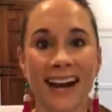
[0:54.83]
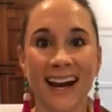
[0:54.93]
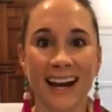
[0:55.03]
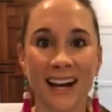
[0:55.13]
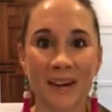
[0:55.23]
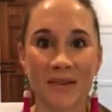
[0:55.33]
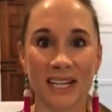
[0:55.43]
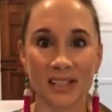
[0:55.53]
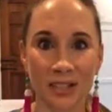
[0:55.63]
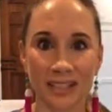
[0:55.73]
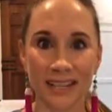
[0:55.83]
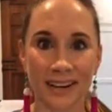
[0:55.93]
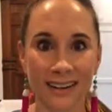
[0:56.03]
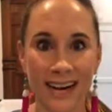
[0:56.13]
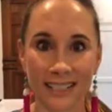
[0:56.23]
And it turns
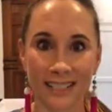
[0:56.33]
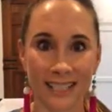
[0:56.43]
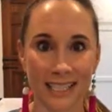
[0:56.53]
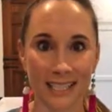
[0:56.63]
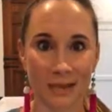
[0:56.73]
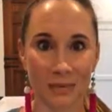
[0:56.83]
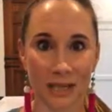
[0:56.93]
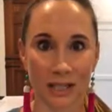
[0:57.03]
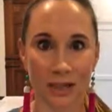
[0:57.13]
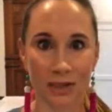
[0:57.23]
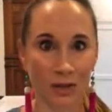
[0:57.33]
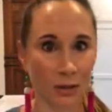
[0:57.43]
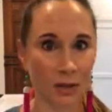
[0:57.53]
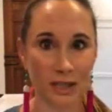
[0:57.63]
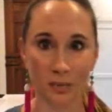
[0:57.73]
out it actually ends up being so
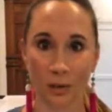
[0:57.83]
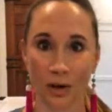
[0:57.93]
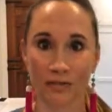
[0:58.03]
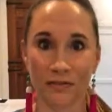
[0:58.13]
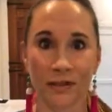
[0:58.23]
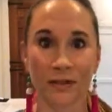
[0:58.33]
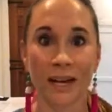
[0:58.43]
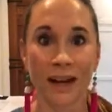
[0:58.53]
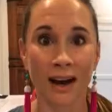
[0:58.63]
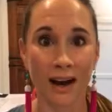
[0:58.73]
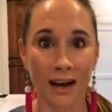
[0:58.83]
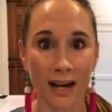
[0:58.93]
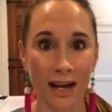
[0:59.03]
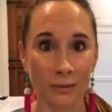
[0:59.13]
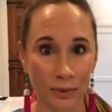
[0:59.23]
much more food.
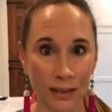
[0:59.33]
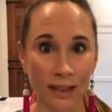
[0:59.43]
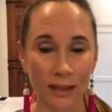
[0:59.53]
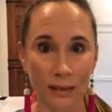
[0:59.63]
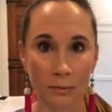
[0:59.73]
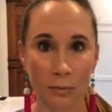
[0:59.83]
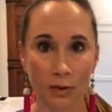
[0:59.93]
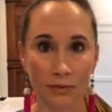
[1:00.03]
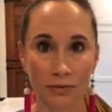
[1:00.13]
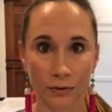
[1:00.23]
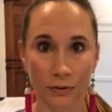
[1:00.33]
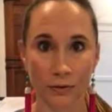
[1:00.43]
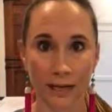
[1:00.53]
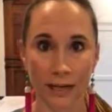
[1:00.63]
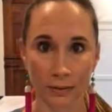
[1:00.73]
And really like more
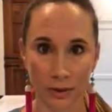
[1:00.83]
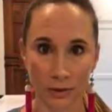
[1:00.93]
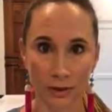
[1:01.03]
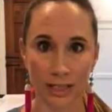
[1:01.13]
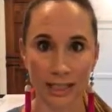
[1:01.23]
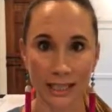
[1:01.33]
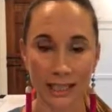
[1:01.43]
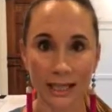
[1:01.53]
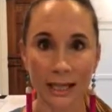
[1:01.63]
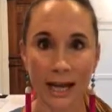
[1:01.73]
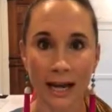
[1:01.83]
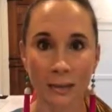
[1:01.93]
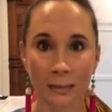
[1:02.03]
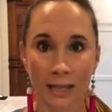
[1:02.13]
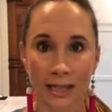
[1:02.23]
food than I was used to eating
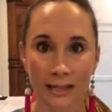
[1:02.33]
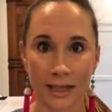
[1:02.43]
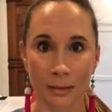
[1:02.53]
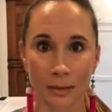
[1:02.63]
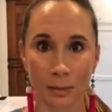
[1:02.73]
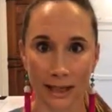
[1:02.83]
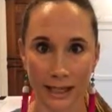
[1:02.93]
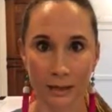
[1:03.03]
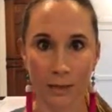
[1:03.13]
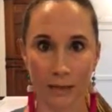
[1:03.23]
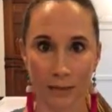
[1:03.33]
because I was planning my